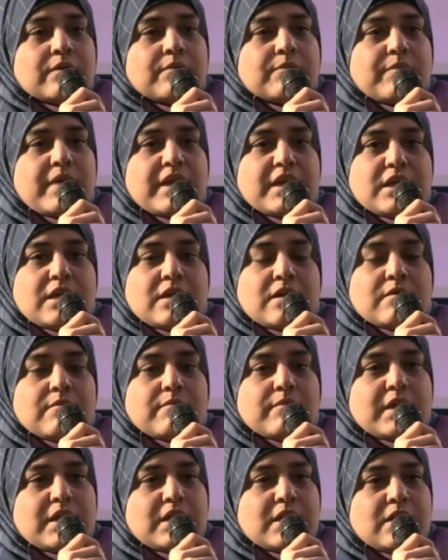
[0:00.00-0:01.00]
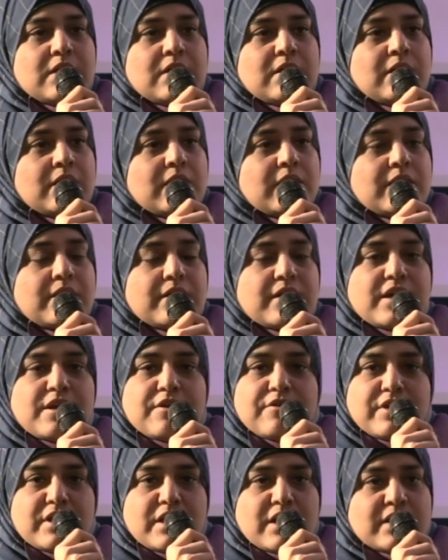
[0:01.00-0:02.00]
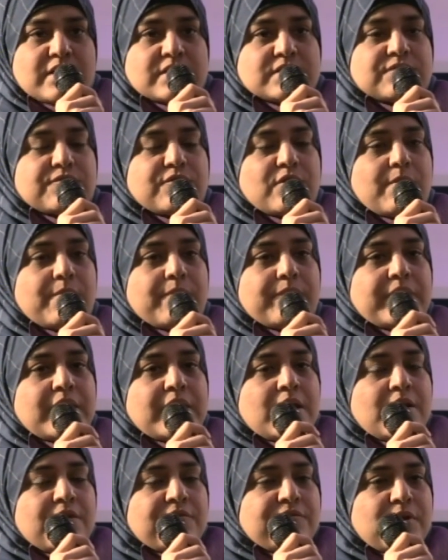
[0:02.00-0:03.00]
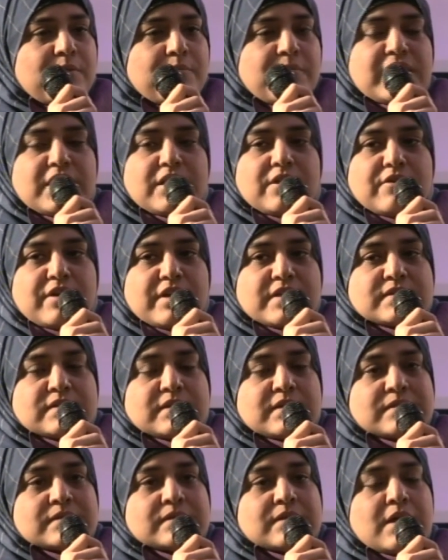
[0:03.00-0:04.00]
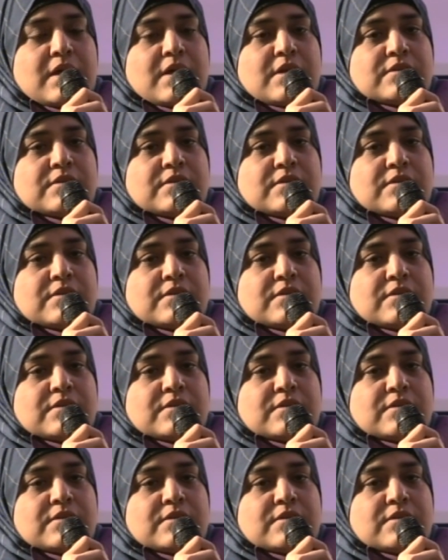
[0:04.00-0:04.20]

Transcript: many areas, from many races.